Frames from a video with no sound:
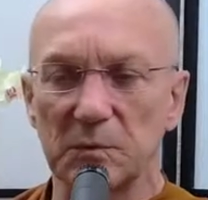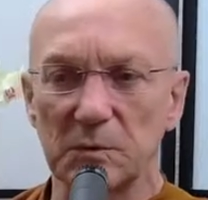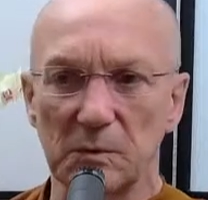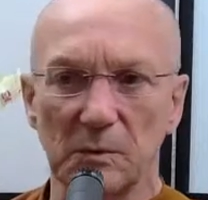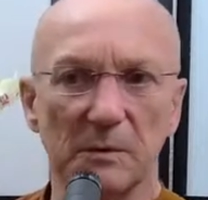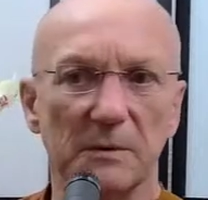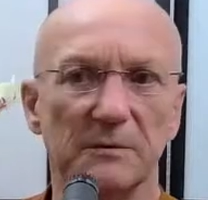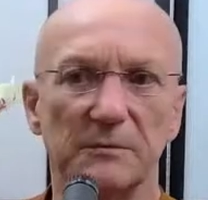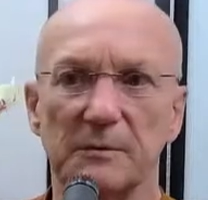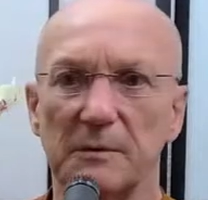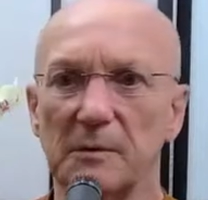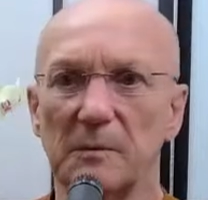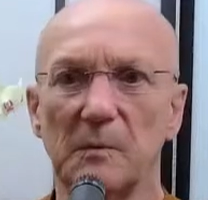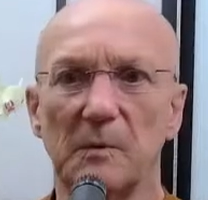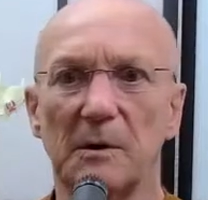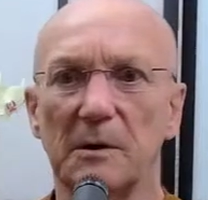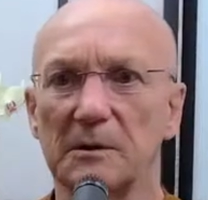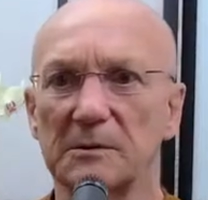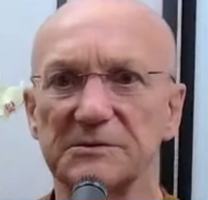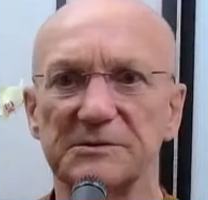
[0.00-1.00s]
going for a
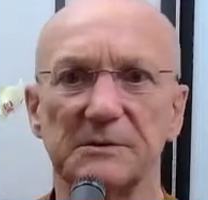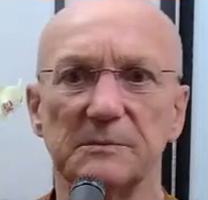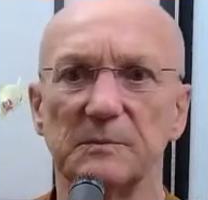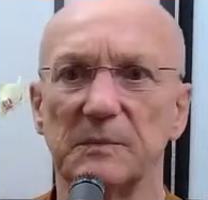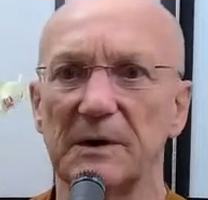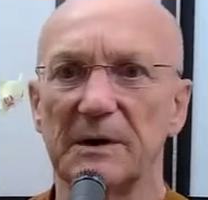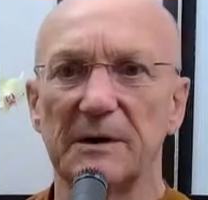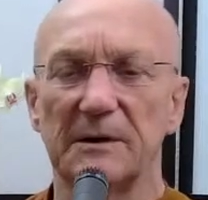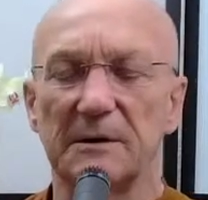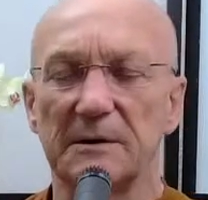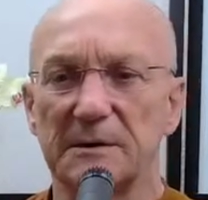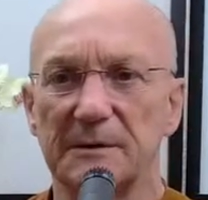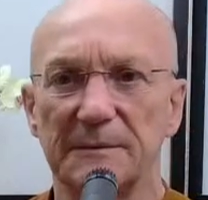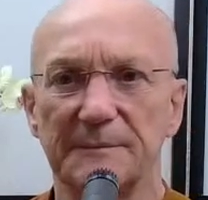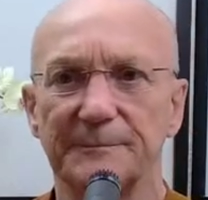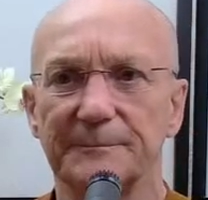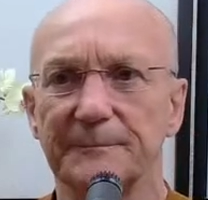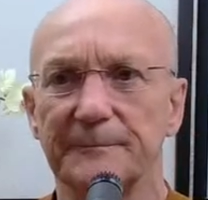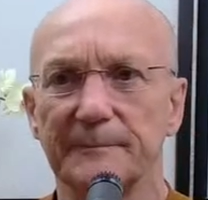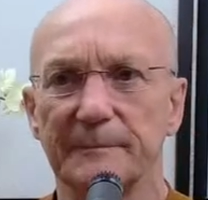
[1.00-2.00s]
walk somewhere,
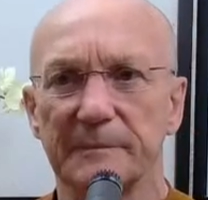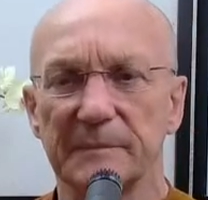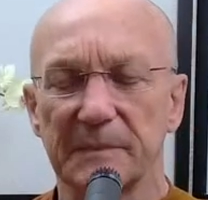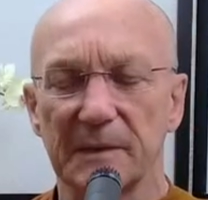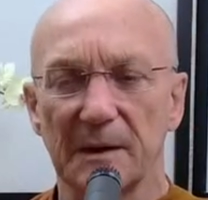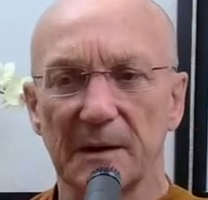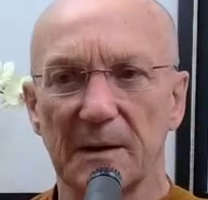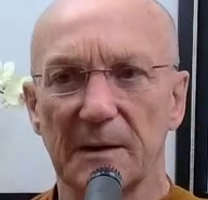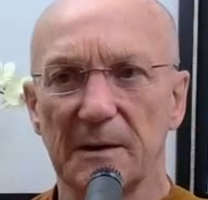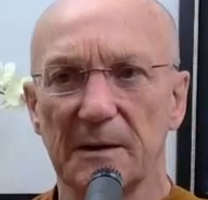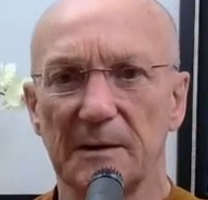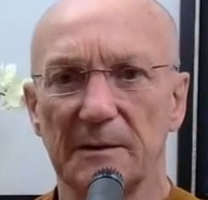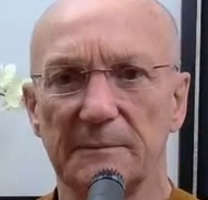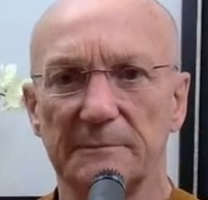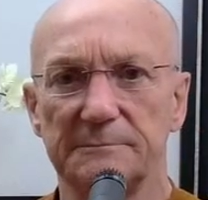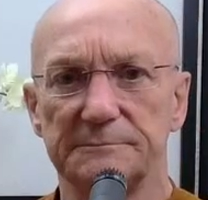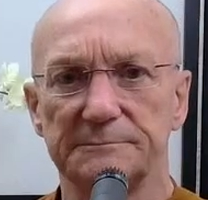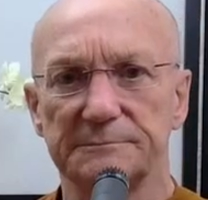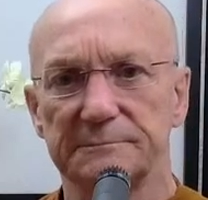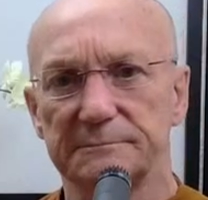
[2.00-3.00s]

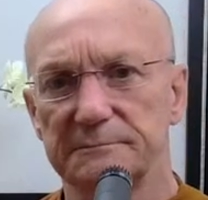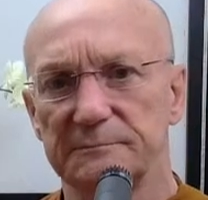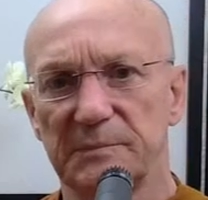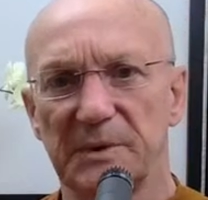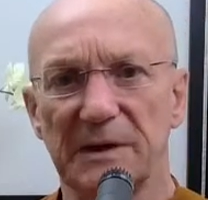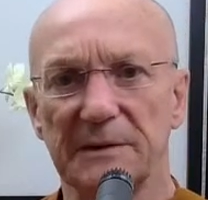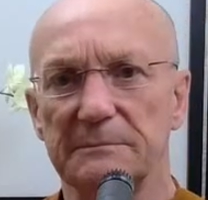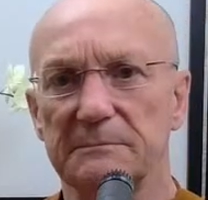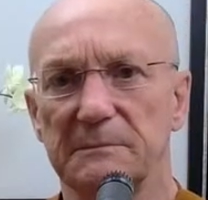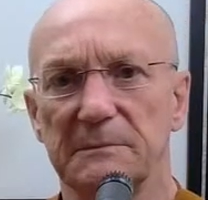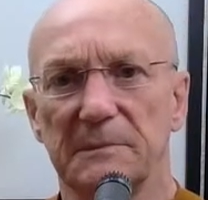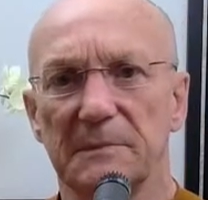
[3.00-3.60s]
but